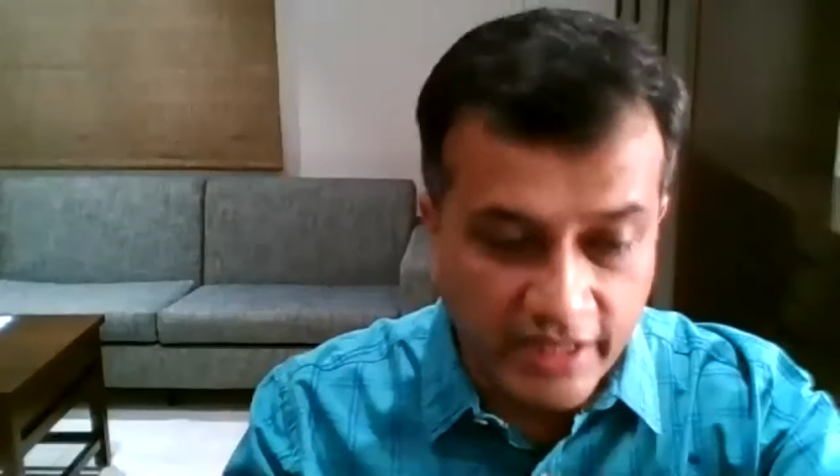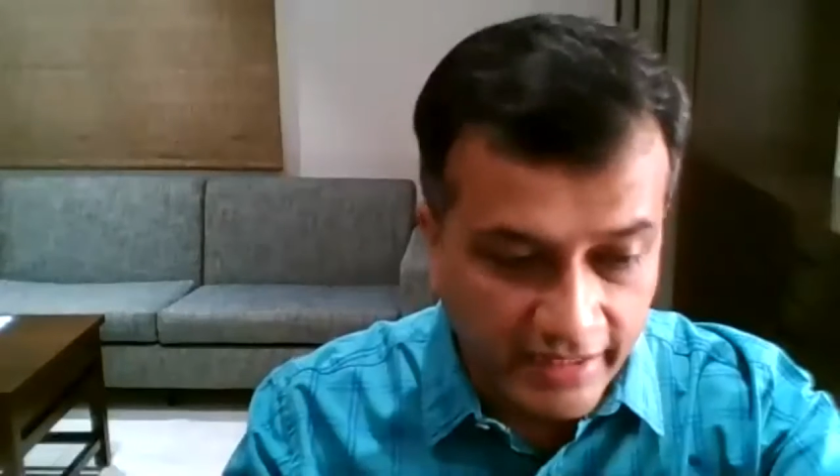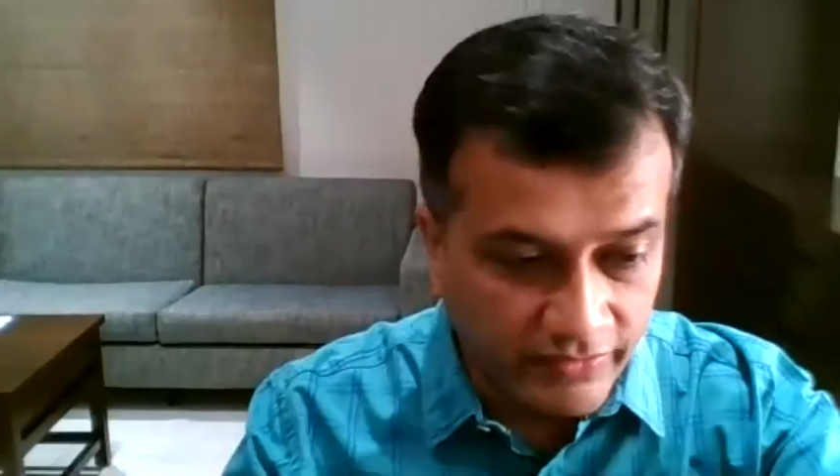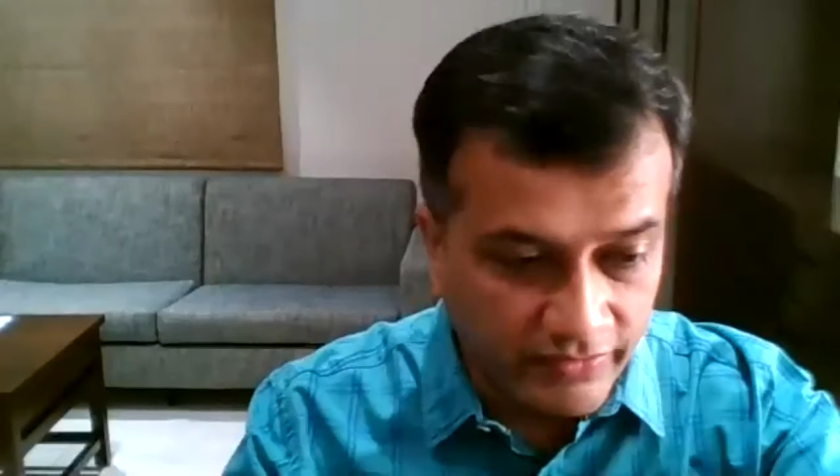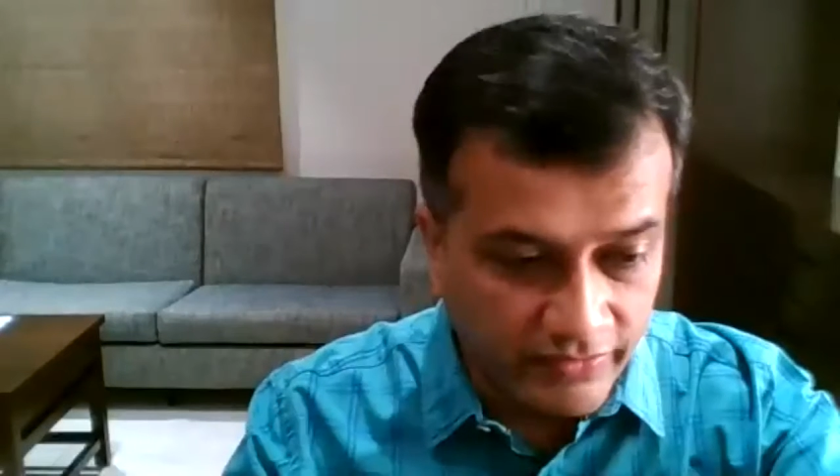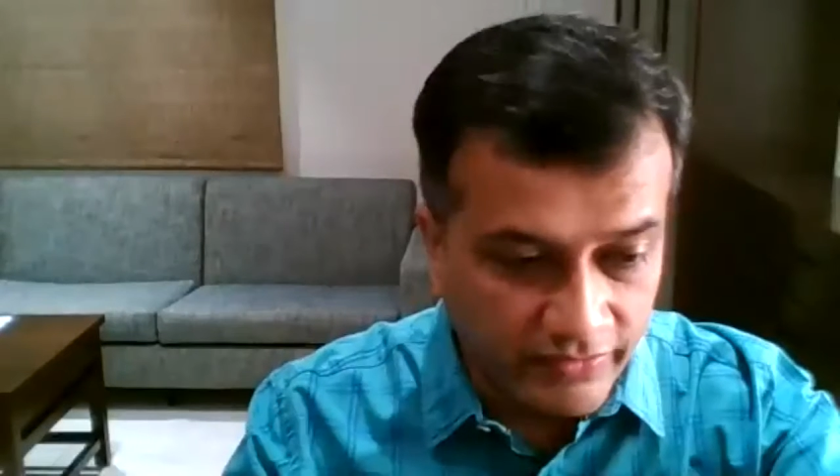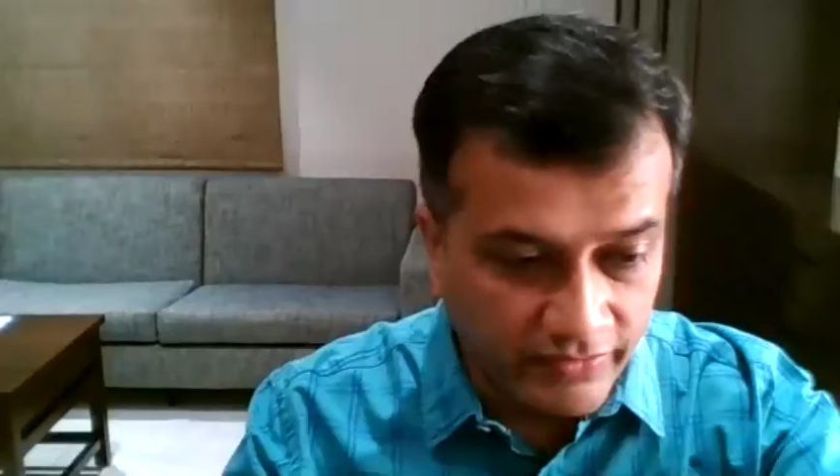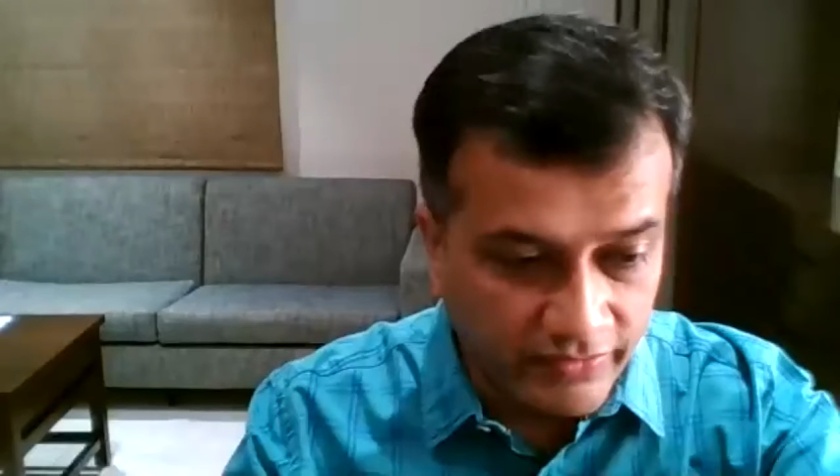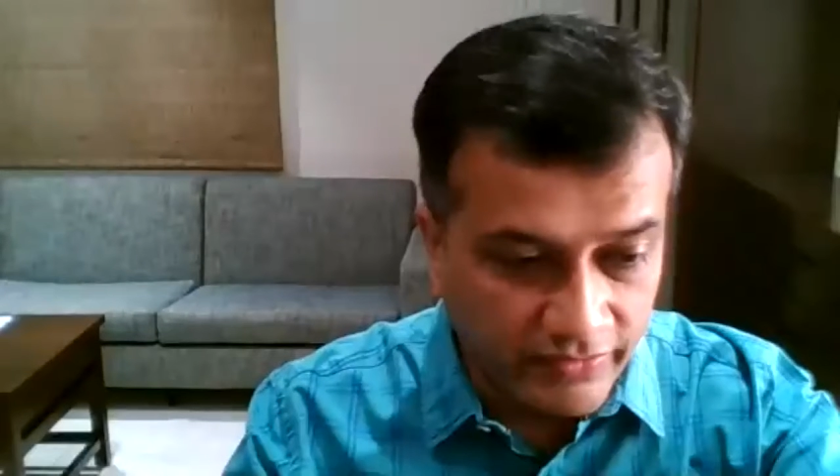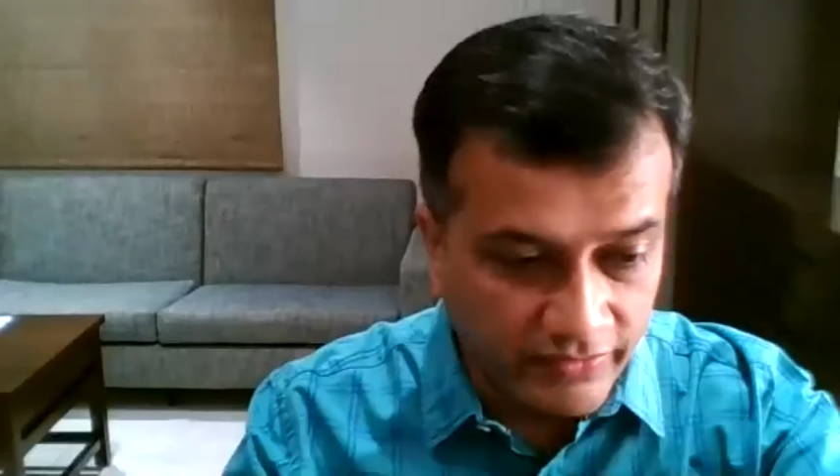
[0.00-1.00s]
things
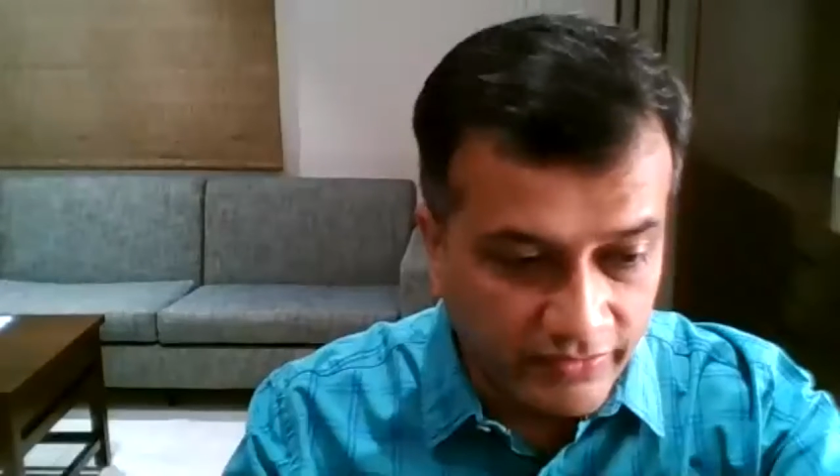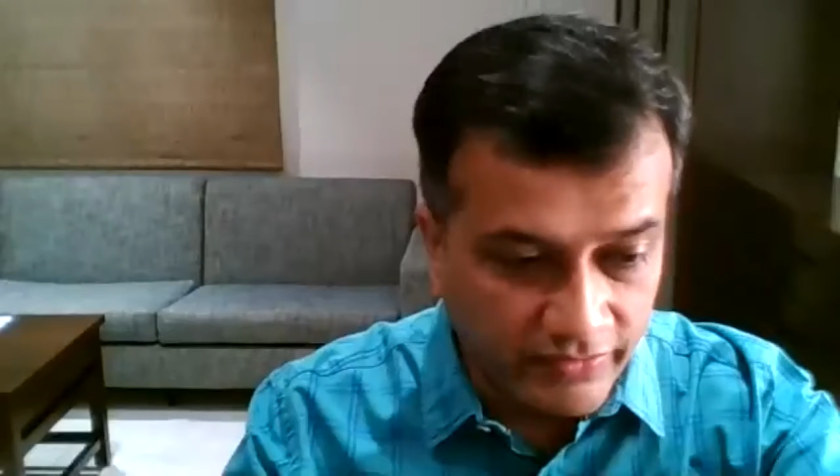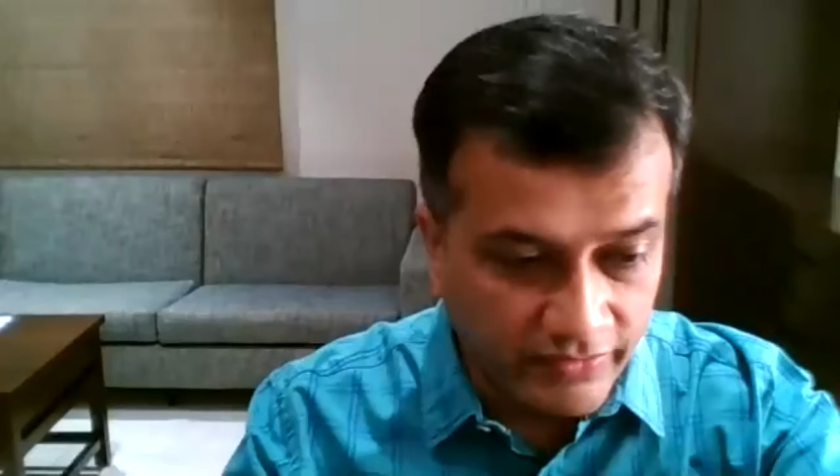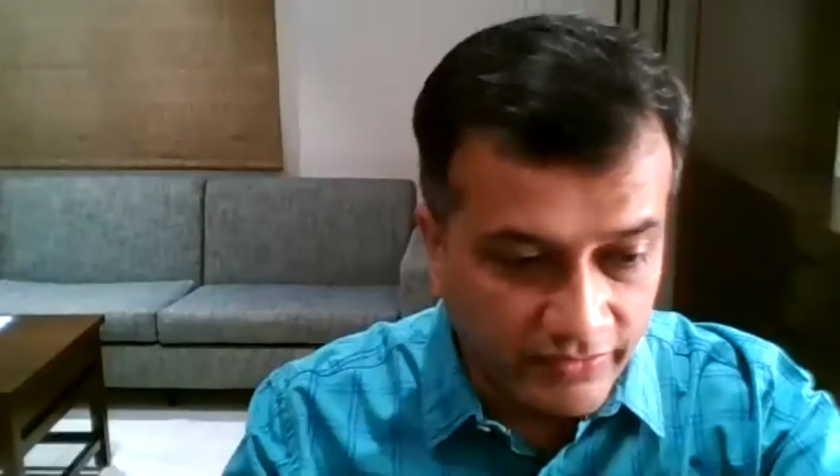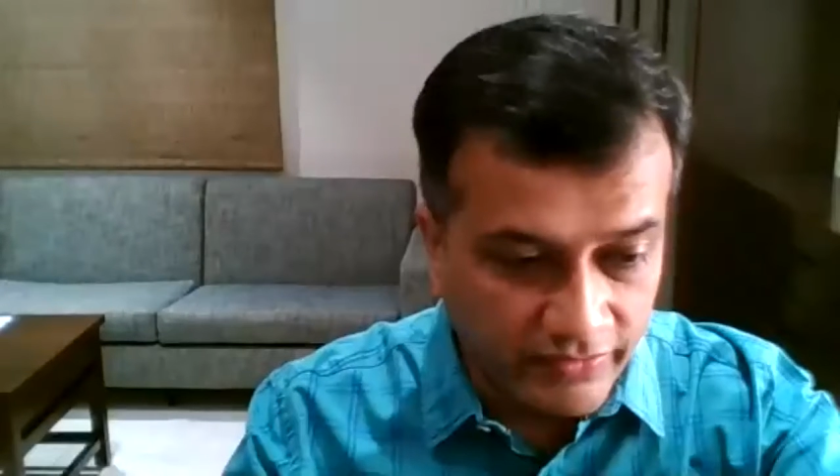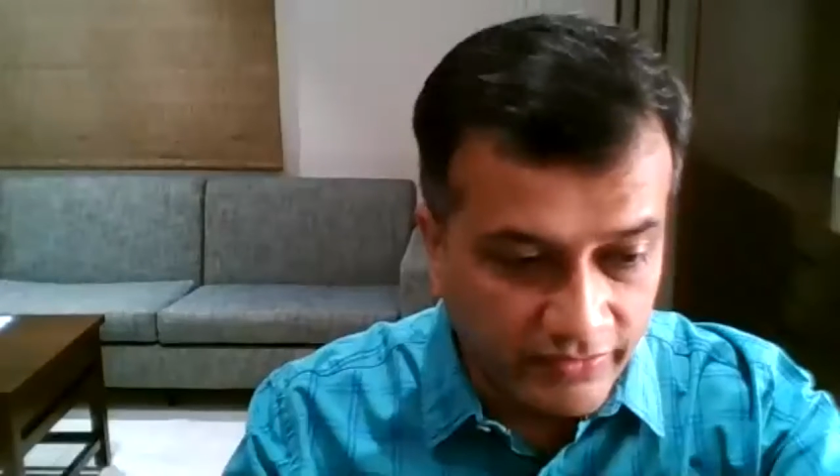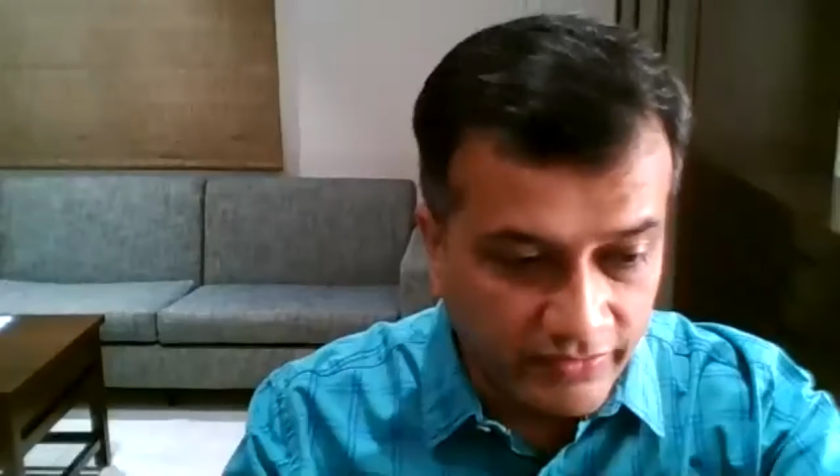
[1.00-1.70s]
which